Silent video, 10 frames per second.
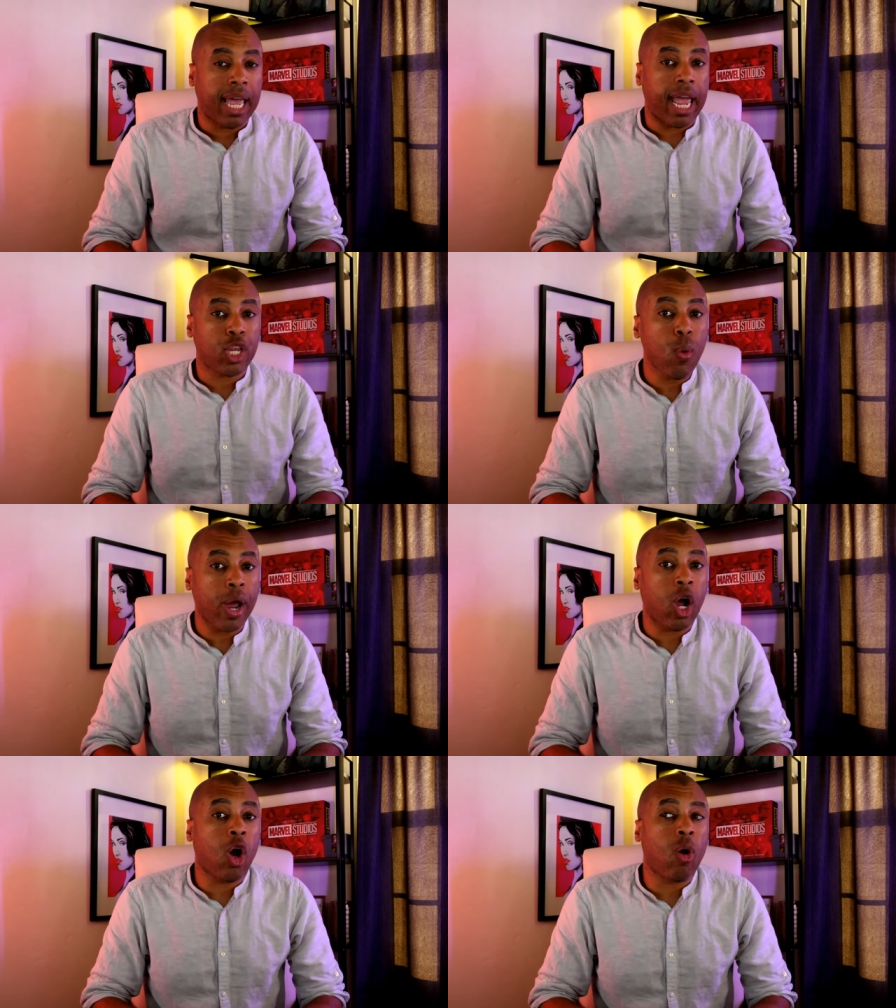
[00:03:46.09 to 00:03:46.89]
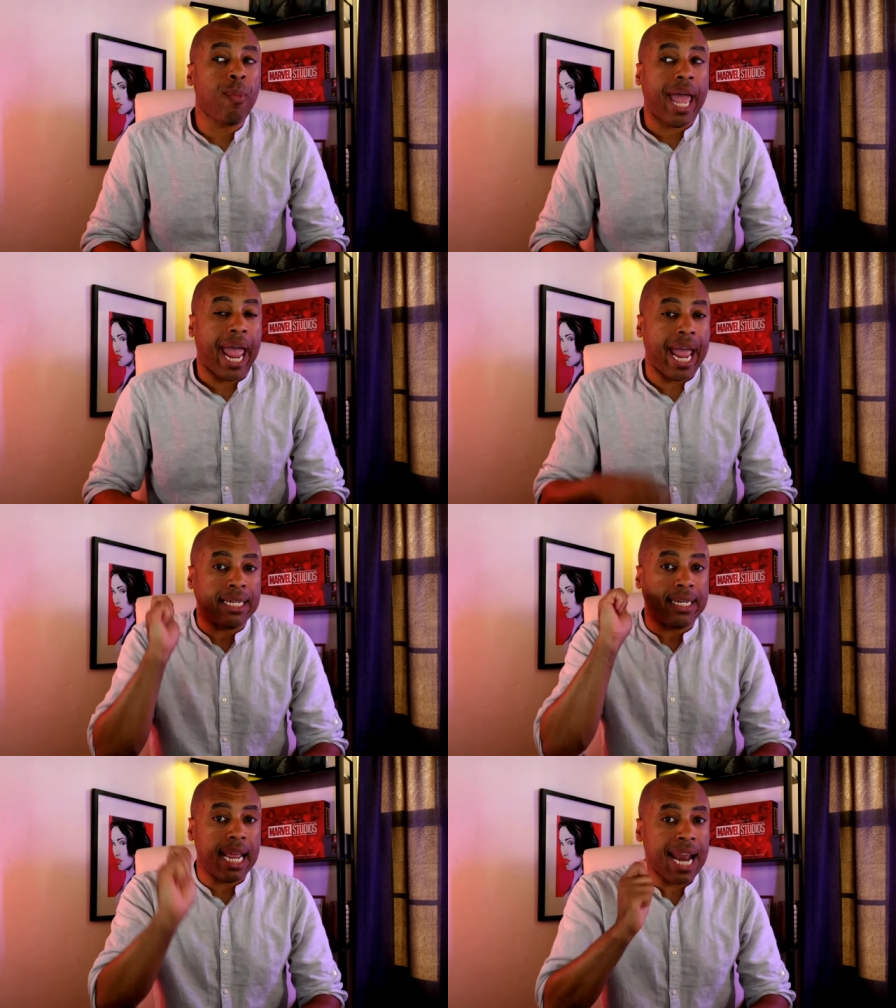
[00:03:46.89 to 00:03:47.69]
And you went home
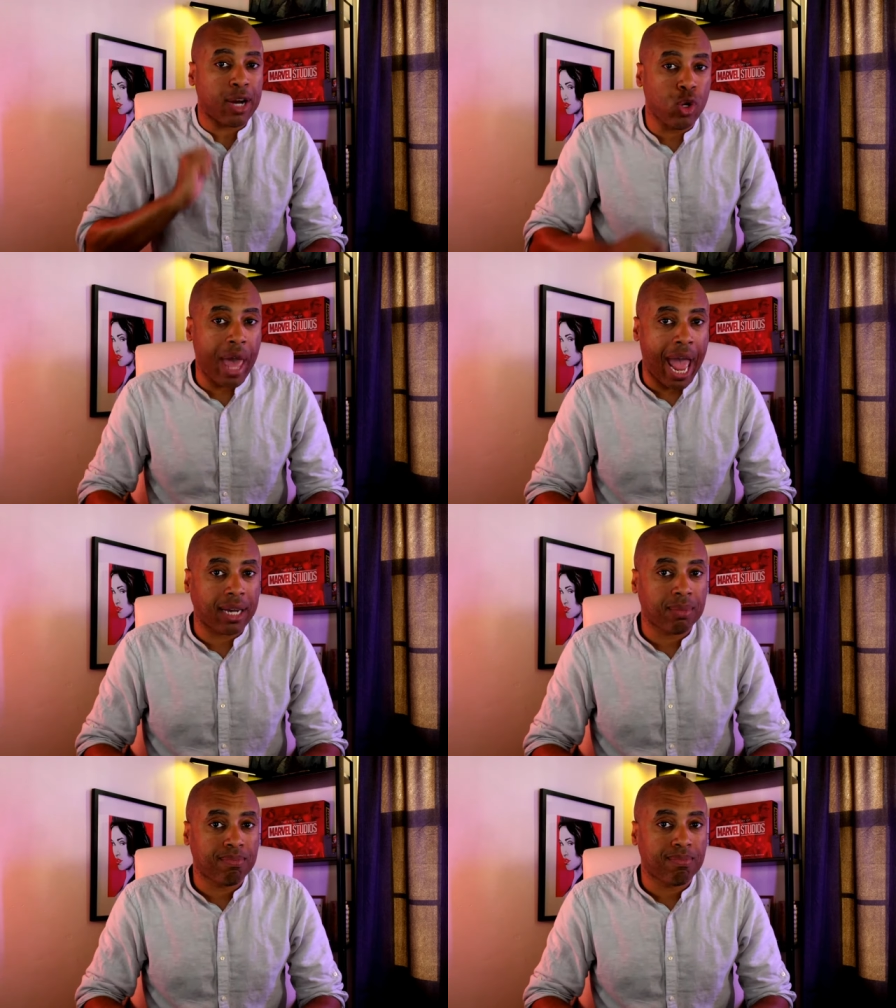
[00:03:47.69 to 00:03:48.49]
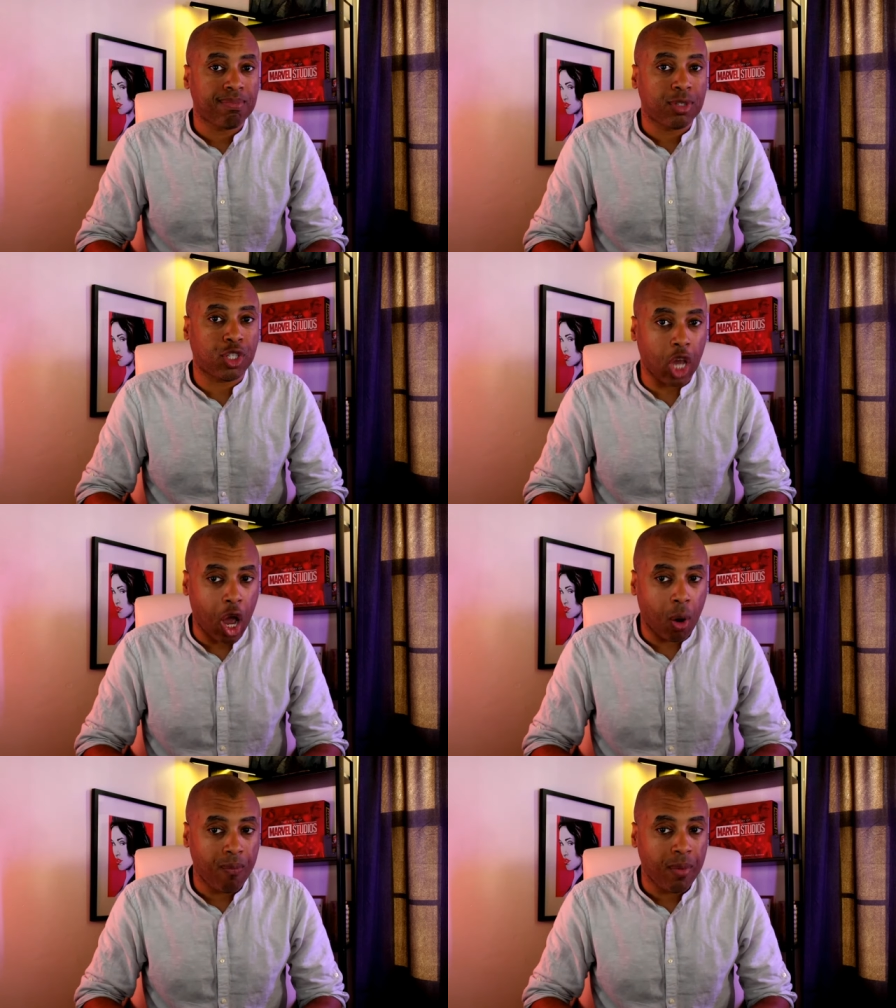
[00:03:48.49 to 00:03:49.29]
and did not do that.
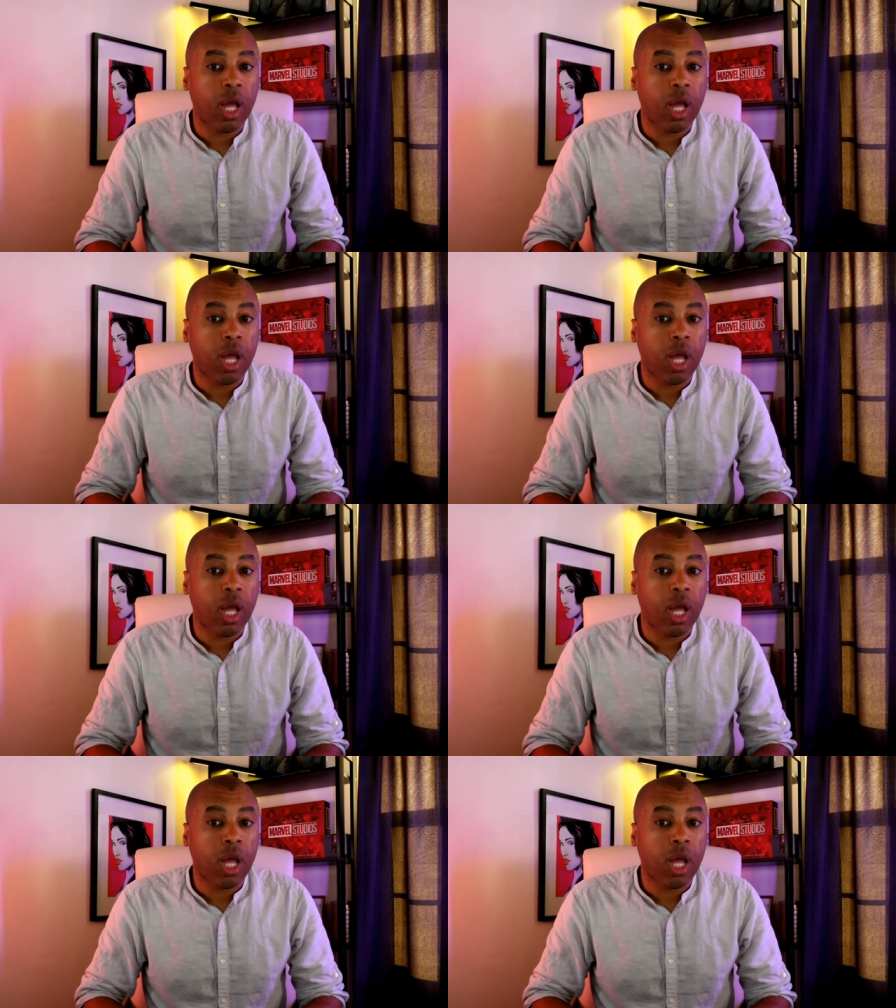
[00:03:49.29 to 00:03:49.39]
So